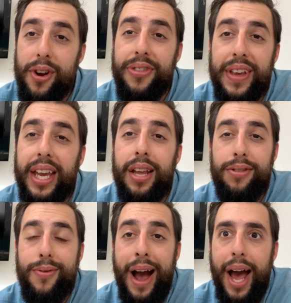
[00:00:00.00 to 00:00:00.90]
thinking
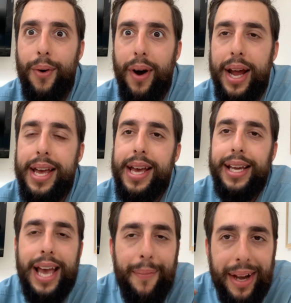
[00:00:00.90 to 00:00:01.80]
through, how do I
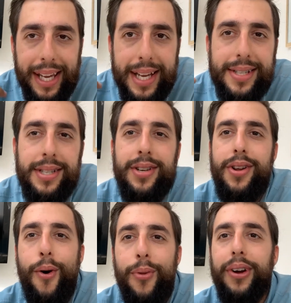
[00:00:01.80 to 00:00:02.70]
get my kids to
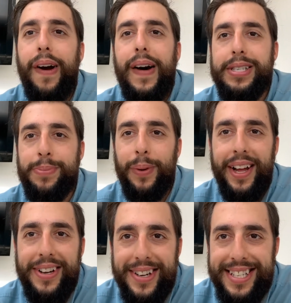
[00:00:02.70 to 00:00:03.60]
know the gospel,
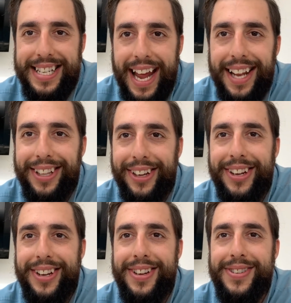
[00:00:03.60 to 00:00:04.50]
understand the
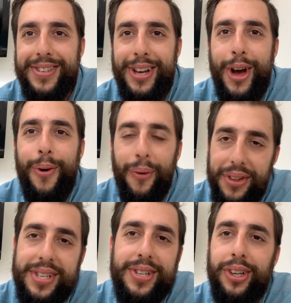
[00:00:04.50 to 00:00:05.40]
good news? Well,
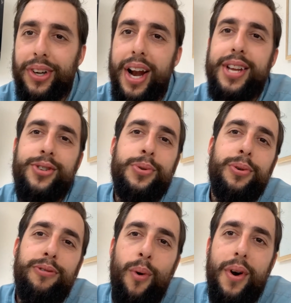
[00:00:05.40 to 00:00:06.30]
this is a great
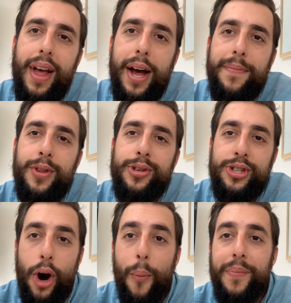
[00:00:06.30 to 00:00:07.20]
tool for that.
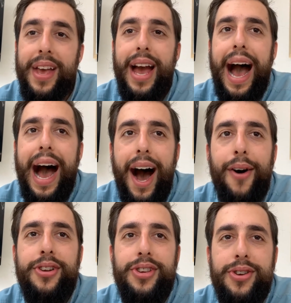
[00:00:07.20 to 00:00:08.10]
So
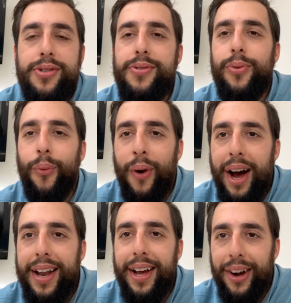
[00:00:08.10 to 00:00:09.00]
how do you
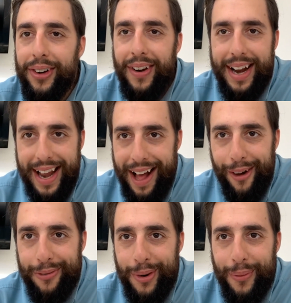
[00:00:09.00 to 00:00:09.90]
run a great
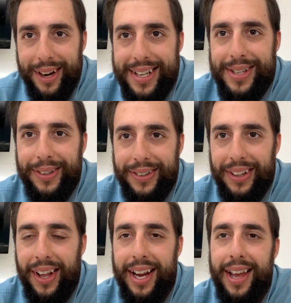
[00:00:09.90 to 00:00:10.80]
Alpha? What does it look
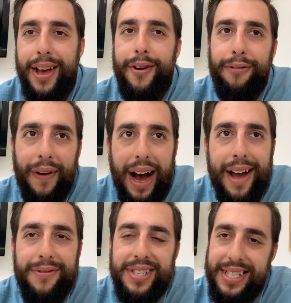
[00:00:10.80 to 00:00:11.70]
like?
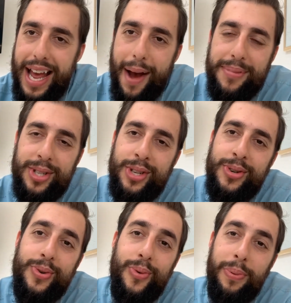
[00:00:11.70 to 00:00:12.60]
5 steps
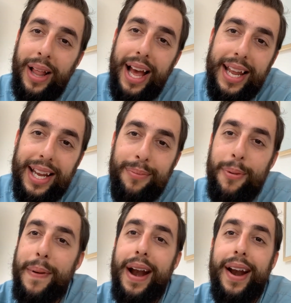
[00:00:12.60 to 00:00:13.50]
to planning and
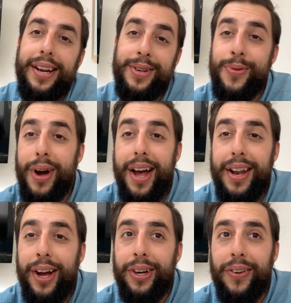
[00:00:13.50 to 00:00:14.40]
preparing to run
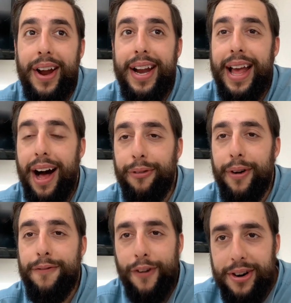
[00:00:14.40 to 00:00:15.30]
a great
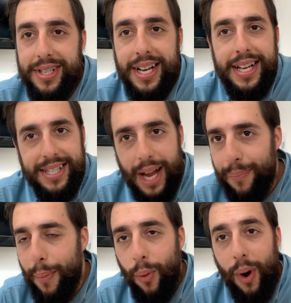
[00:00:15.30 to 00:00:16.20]
Alpha. First,
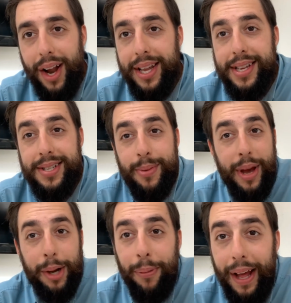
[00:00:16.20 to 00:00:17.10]
step number 1 is to
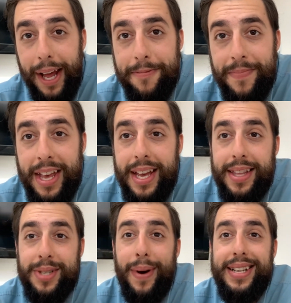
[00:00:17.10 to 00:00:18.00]
make a plan.
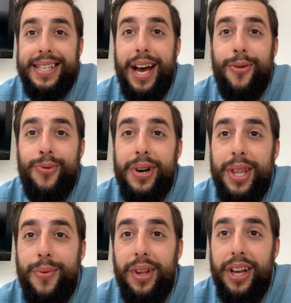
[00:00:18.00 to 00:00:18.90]
This might sound
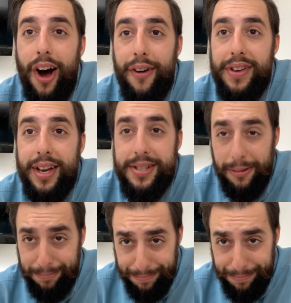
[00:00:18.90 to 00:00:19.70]
really, really obvious,